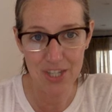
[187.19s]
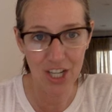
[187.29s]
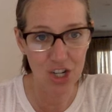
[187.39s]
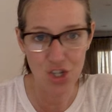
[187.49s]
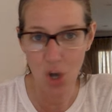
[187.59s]
I'm
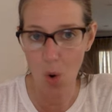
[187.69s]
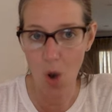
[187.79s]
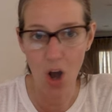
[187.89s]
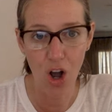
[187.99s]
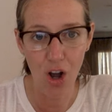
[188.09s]
going to show
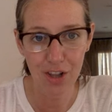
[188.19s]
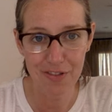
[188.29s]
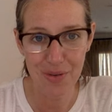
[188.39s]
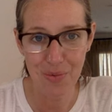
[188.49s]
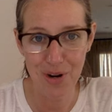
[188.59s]
all
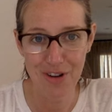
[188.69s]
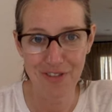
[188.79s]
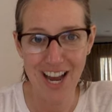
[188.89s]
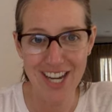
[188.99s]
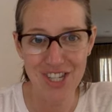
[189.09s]
of the work for
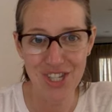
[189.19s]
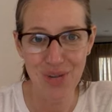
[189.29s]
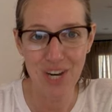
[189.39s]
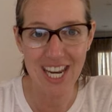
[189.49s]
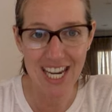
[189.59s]
how to
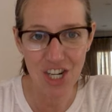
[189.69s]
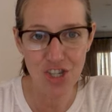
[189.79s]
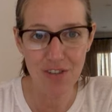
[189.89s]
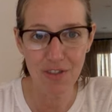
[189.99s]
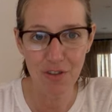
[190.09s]
do
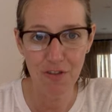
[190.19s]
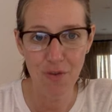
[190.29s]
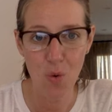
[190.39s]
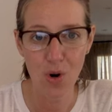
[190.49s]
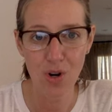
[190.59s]
each of the
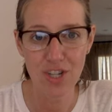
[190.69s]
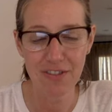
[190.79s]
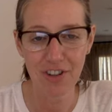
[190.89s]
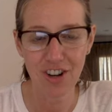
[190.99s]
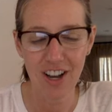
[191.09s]
4
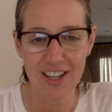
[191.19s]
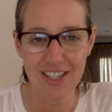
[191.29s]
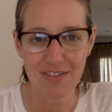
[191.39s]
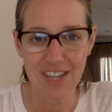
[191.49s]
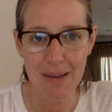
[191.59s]
different kinds
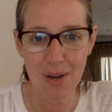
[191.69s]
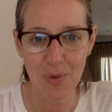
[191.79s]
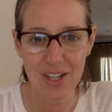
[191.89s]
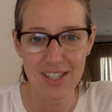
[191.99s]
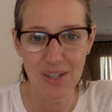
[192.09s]
of naming
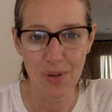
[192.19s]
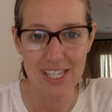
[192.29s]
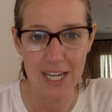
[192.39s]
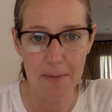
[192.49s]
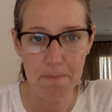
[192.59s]
ones that we
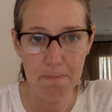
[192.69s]
did.